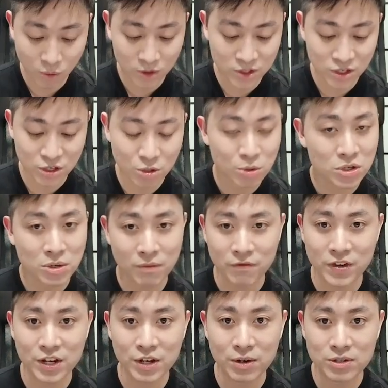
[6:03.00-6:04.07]
watching YouTube
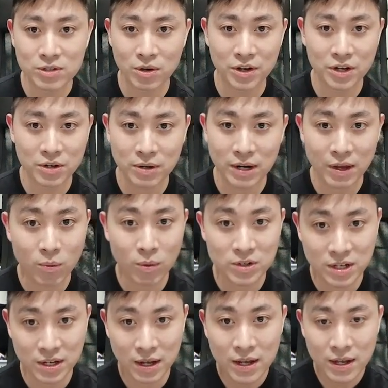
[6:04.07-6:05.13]
videos or, you know, like
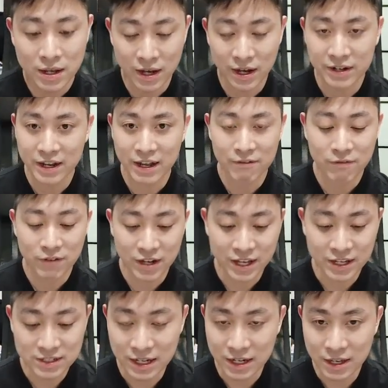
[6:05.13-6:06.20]
watching
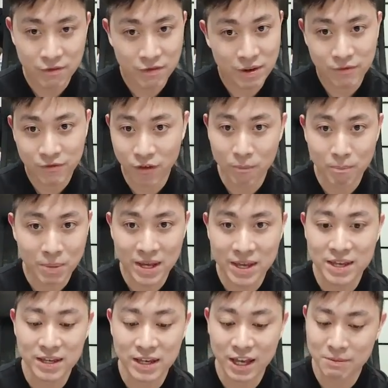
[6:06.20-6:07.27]
Netflix, and even for
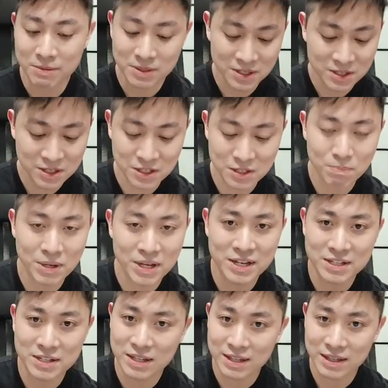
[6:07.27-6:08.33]
playing games, this display
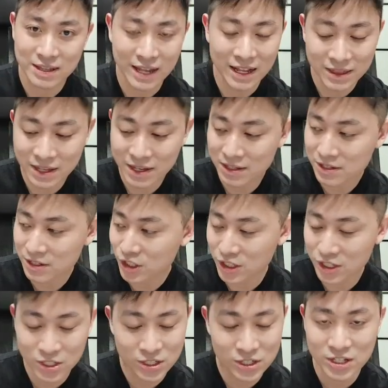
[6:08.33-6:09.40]
is nothing,
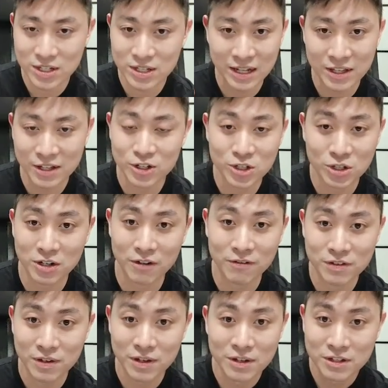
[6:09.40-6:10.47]
it's just nothing short
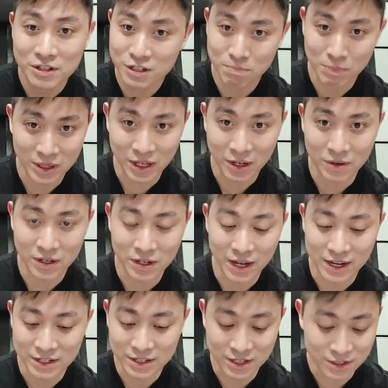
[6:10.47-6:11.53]
of spectacular,
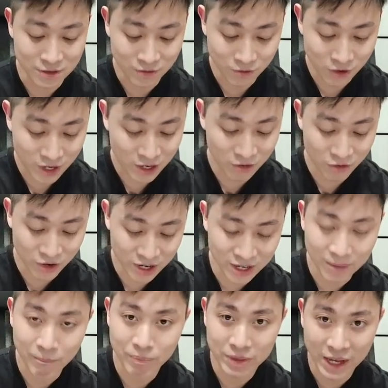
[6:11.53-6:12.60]
guys. It's
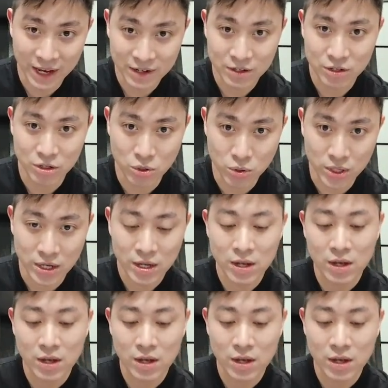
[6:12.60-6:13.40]
really that good.